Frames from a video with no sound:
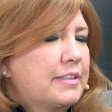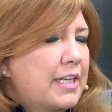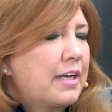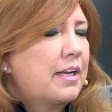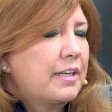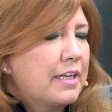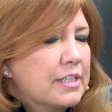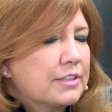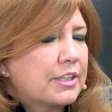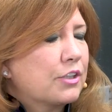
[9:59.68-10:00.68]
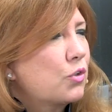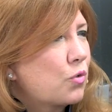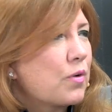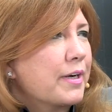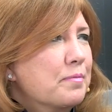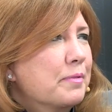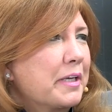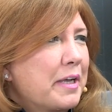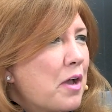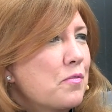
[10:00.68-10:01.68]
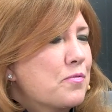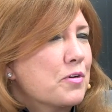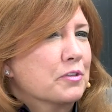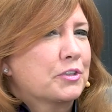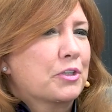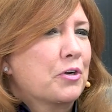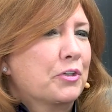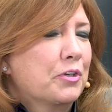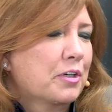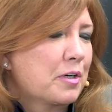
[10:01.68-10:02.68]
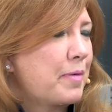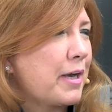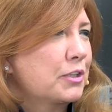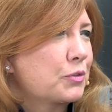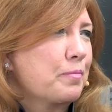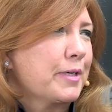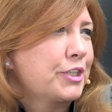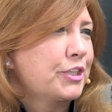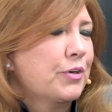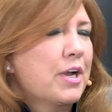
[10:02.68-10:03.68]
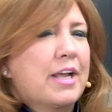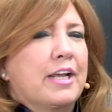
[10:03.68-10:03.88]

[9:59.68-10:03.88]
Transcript: data is incredibly helpful, so your competitors will beat you